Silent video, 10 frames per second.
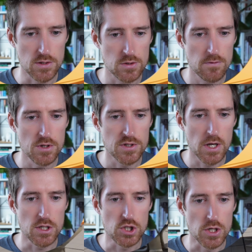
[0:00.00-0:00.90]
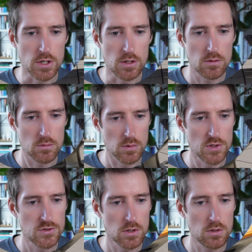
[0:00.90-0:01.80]
It's a very tiny chair, but
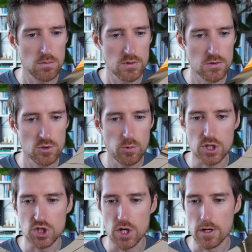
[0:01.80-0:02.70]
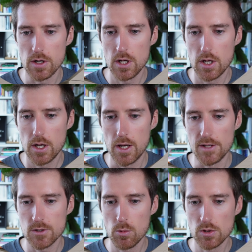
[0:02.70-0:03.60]
it's a sweet chair.
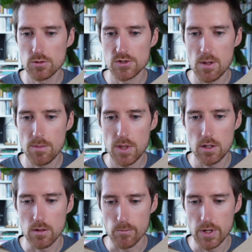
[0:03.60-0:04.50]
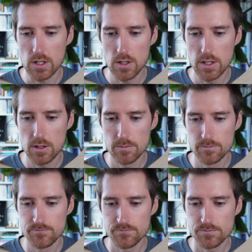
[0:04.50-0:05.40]
And so we'll do the same thing. Right click,
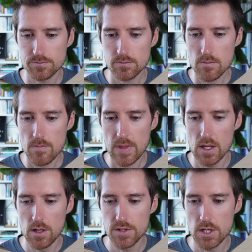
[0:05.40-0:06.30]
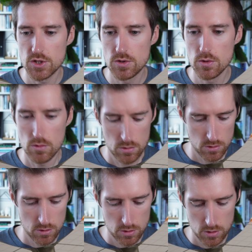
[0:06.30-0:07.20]
attach to,
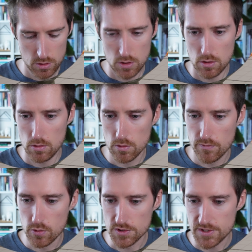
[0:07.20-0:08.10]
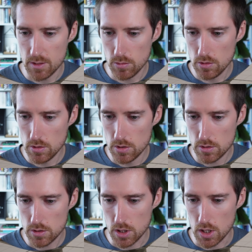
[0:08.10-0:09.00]
look for table,
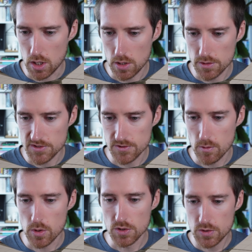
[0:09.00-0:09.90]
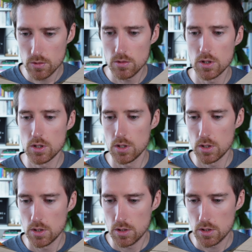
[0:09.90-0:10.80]
that's number 2,
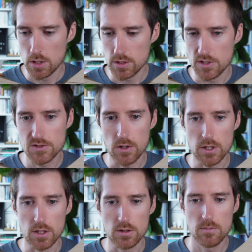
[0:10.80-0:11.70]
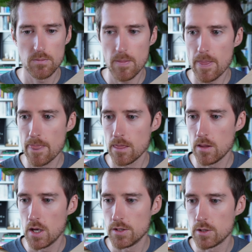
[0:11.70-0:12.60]
and then socket,
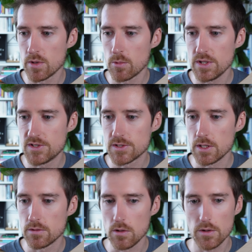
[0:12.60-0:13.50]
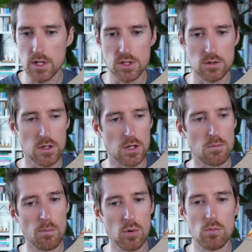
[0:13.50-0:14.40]
and then we reset the location again.
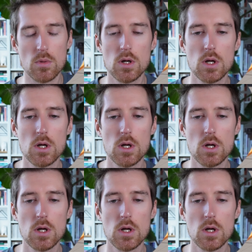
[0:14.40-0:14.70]
Boom.